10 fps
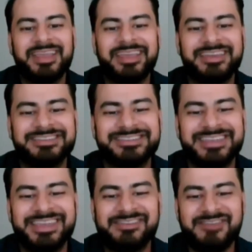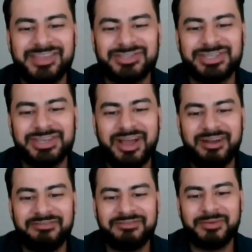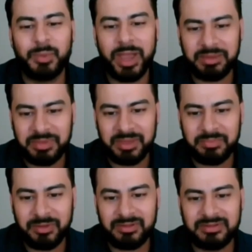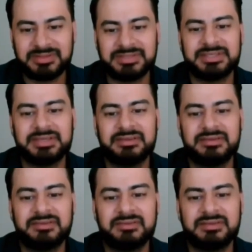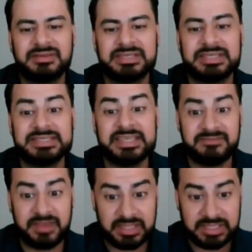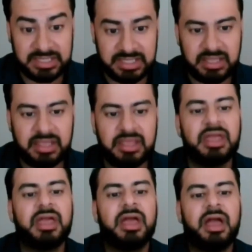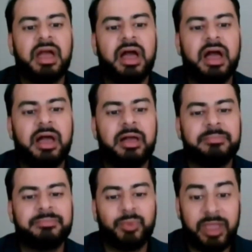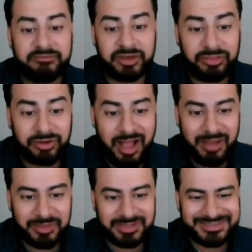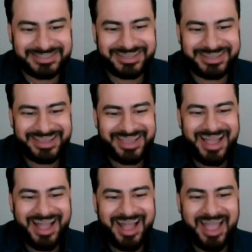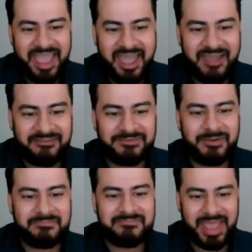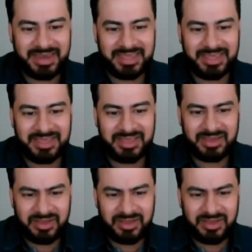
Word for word: It is the invention of white people to deceive us. Um, we have another comment. I have from many